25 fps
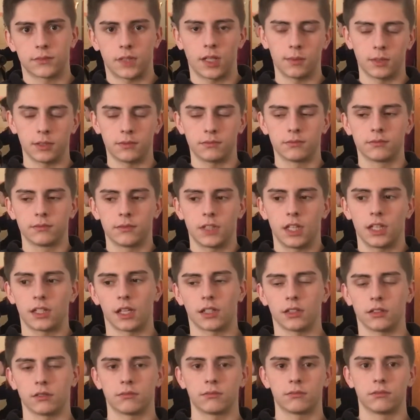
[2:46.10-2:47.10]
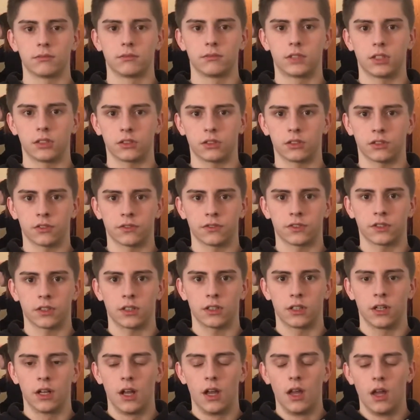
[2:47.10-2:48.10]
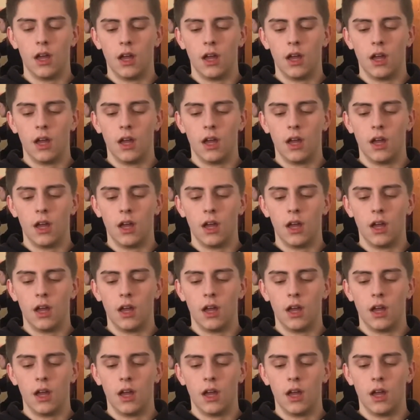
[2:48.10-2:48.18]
he kind of deserves it.